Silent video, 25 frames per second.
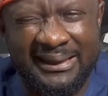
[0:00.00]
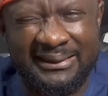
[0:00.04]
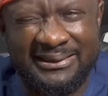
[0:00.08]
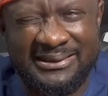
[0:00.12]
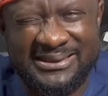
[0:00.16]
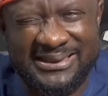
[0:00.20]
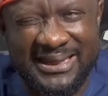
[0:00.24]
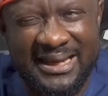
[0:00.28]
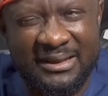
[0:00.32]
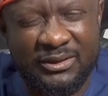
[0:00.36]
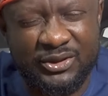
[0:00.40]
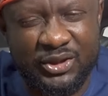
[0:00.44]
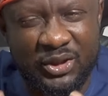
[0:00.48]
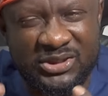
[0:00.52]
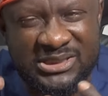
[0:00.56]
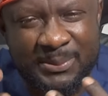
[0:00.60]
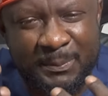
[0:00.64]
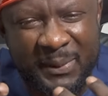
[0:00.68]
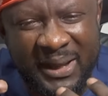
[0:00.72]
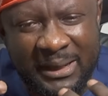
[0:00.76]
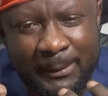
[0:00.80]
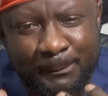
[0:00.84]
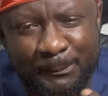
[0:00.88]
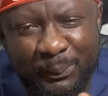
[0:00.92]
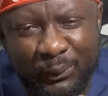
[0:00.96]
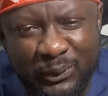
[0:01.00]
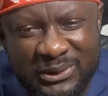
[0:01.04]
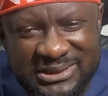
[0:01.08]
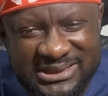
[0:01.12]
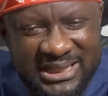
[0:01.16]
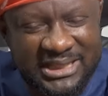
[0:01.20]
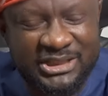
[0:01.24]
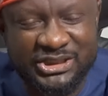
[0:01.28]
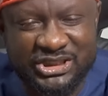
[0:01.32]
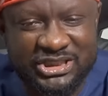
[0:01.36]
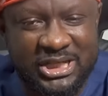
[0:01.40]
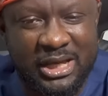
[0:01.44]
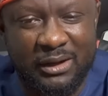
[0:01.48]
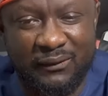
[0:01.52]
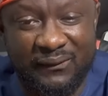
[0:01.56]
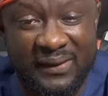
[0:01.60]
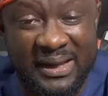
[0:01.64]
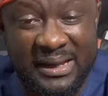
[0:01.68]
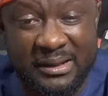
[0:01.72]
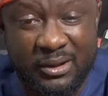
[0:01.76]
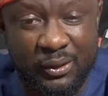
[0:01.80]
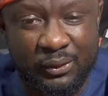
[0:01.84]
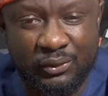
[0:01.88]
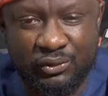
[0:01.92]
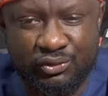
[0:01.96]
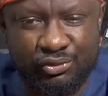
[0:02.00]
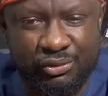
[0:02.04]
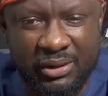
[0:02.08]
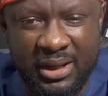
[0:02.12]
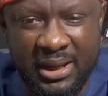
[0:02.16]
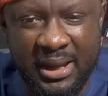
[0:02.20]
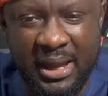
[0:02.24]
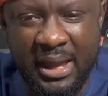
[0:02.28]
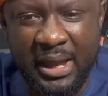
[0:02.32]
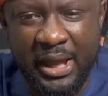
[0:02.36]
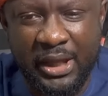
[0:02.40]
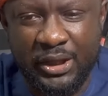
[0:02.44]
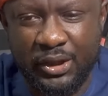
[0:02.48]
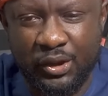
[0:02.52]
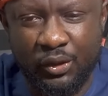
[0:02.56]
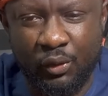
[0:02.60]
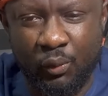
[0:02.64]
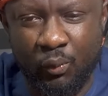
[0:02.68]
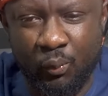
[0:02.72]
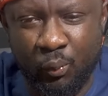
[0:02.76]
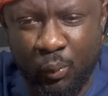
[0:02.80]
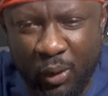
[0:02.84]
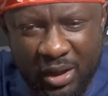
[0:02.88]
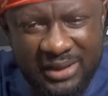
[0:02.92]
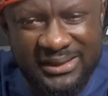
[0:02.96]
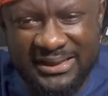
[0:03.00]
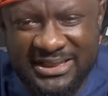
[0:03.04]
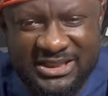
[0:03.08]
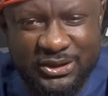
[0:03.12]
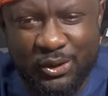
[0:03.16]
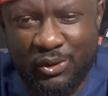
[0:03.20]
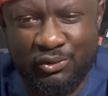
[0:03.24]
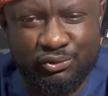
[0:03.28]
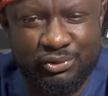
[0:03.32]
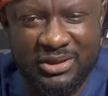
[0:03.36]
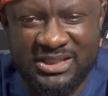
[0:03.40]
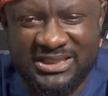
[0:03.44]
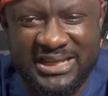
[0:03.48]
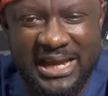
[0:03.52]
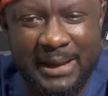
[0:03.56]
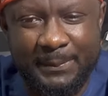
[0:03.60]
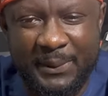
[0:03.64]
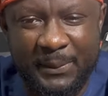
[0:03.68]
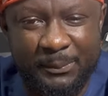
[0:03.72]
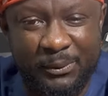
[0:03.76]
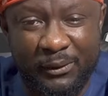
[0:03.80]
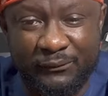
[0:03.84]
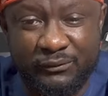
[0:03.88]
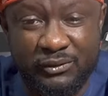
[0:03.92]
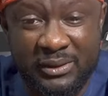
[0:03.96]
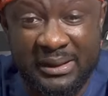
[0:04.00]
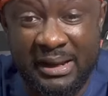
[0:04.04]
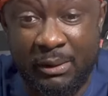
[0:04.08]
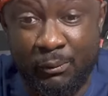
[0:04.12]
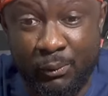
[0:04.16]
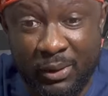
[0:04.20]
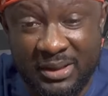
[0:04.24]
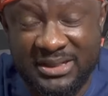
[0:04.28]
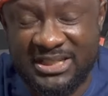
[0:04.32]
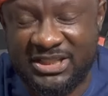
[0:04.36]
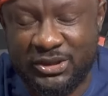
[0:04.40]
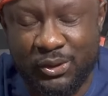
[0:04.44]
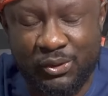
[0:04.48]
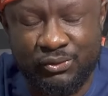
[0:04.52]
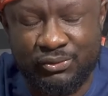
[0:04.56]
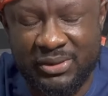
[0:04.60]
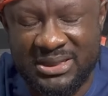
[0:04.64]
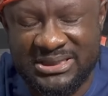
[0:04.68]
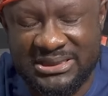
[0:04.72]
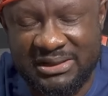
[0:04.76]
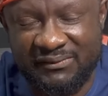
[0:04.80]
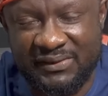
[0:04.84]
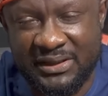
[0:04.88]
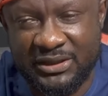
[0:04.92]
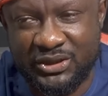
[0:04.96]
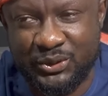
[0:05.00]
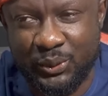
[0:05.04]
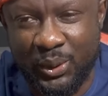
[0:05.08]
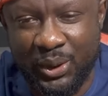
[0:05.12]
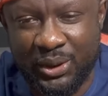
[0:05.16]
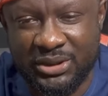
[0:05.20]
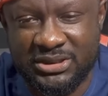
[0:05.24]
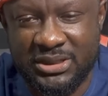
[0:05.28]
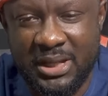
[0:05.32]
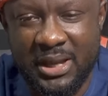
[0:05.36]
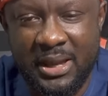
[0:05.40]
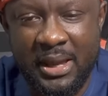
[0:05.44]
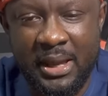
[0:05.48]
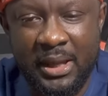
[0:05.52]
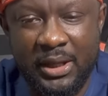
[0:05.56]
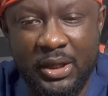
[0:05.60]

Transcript: It tells us about the potential of our country, you know, what this country is capable of doing and what this country has given to us.